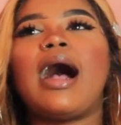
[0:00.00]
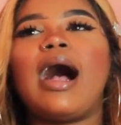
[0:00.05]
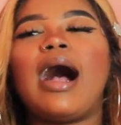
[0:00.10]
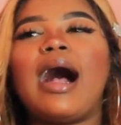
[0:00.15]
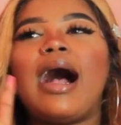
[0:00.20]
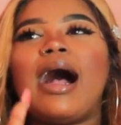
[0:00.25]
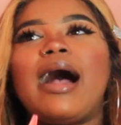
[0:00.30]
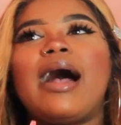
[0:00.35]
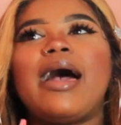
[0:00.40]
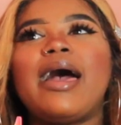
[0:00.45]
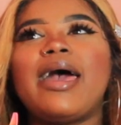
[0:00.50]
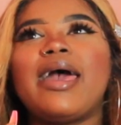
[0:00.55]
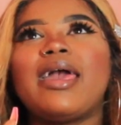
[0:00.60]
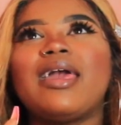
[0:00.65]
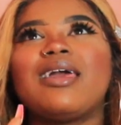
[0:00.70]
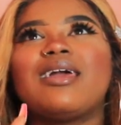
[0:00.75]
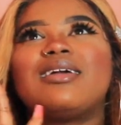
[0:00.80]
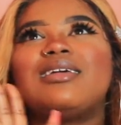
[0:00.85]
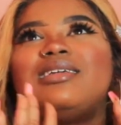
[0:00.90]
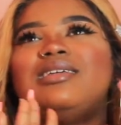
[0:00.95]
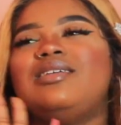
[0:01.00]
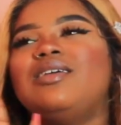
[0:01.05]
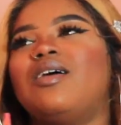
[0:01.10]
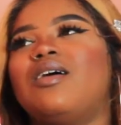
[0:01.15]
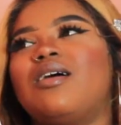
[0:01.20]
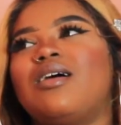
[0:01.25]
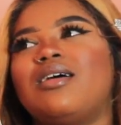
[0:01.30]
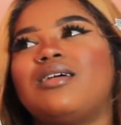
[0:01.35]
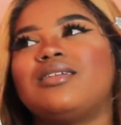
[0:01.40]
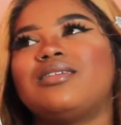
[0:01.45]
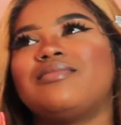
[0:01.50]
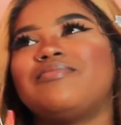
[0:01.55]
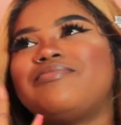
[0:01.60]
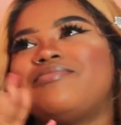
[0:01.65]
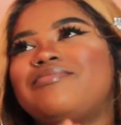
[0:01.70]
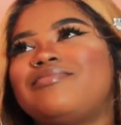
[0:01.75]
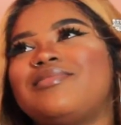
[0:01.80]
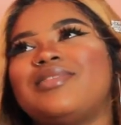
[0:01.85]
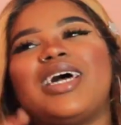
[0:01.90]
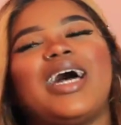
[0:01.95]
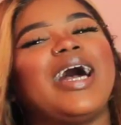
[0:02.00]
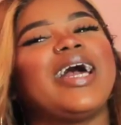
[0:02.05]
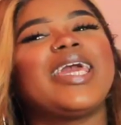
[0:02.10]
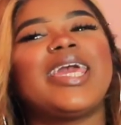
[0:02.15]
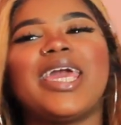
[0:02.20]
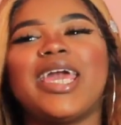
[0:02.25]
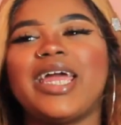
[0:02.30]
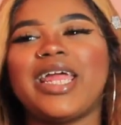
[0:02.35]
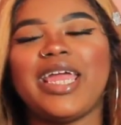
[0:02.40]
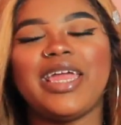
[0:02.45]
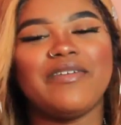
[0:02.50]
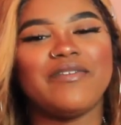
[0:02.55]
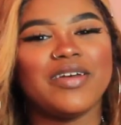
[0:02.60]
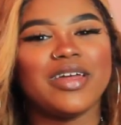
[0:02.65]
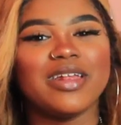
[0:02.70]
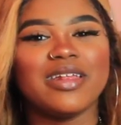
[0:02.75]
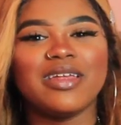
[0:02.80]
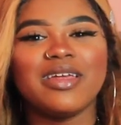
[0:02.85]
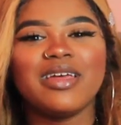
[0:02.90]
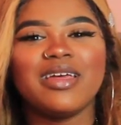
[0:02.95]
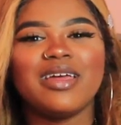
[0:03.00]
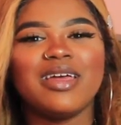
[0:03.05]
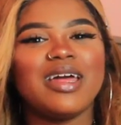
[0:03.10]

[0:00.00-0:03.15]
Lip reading: Y'all, I can't even,